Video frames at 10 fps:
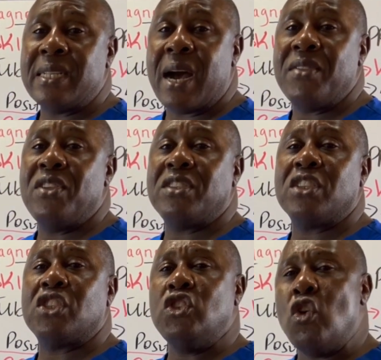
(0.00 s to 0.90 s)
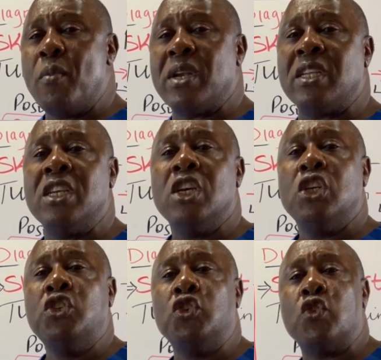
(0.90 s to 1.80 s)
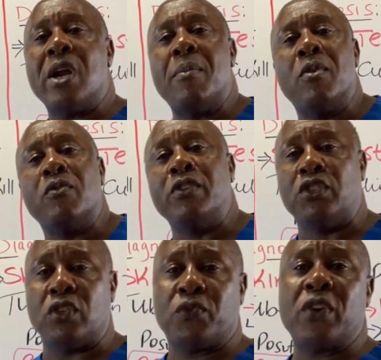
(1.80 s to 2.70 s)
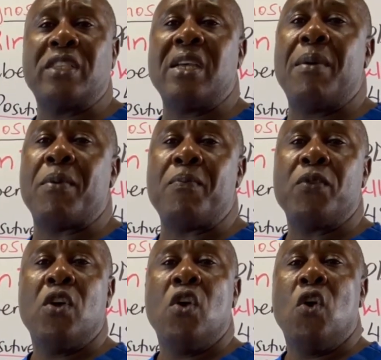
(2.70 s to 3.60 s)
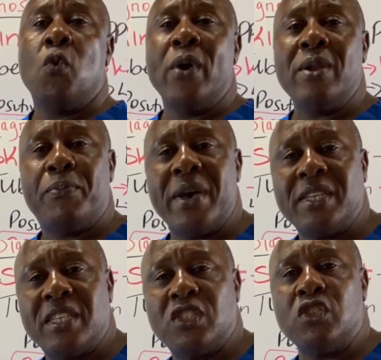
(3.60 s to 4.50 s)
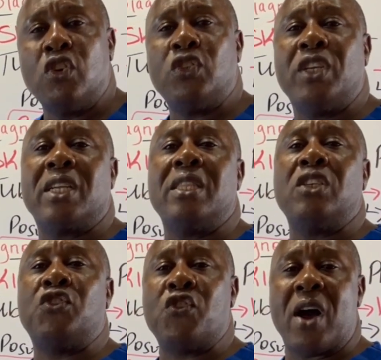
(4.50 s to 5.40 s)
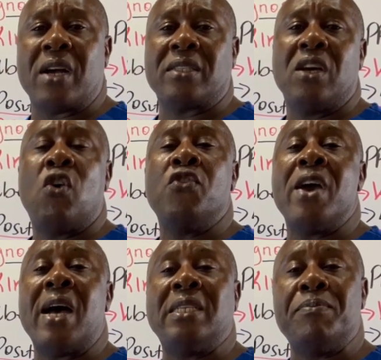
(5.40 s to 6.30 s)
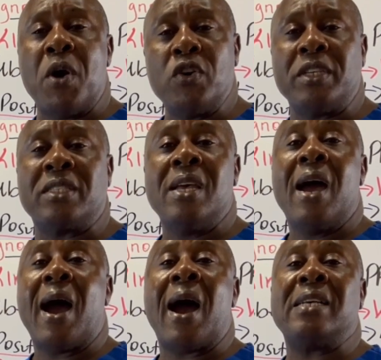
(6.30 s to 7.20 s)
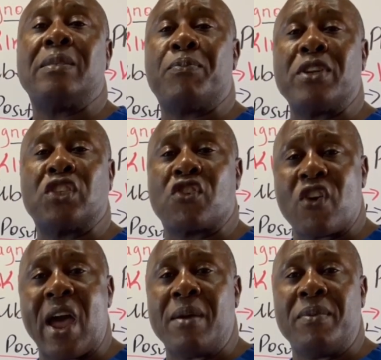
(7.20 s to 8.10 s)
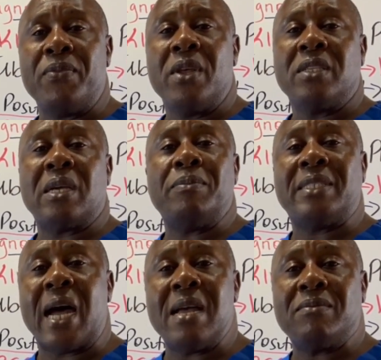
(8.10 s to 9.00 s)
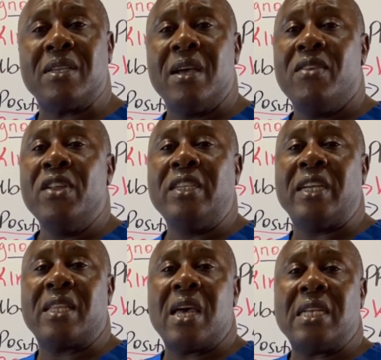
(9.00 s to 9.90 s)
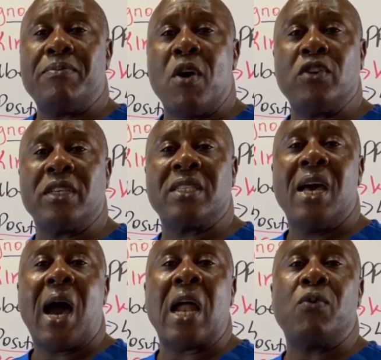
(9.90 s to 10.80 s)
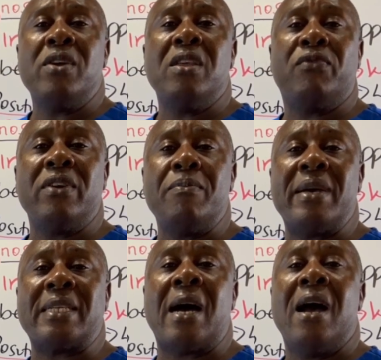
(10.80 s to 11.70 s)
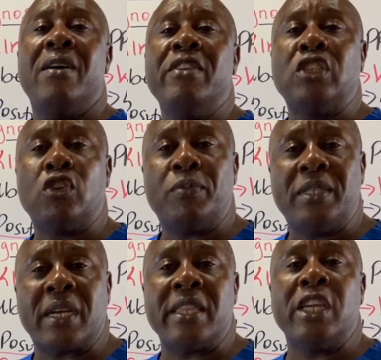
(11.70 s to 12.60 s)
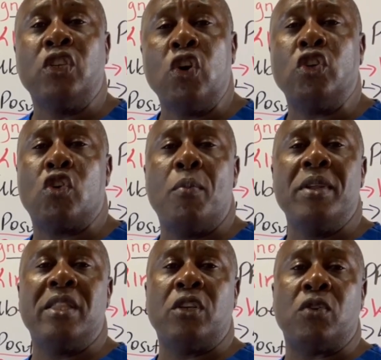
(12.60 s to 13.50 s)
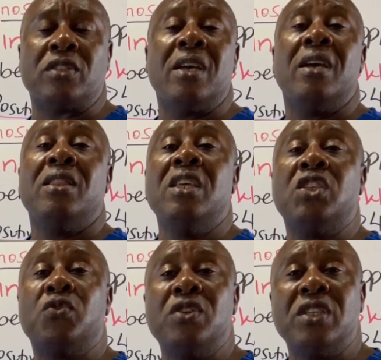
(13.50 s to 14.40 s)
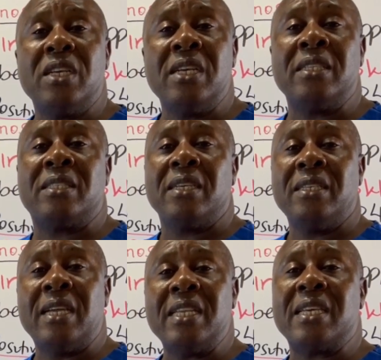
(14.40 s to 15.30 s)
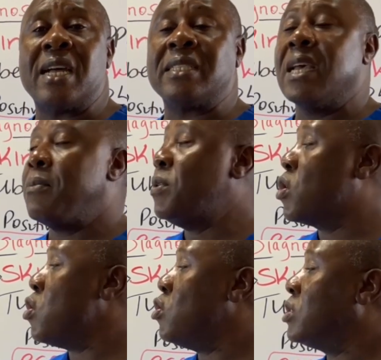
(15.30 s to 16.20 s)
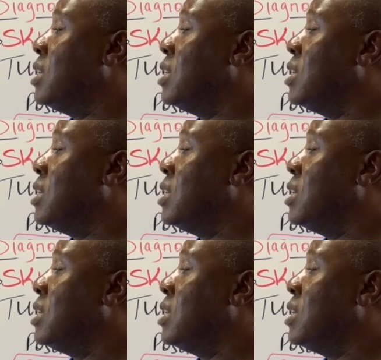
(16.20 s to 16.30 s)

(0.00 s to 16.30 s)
And this is normally due to a number of reasons. For example, when patients don't take the drugs or the antibiotics as prescribed, sometimes they take the antibiotics and when they feel better, they stop taking. They don't complete the dose. This is dangerous because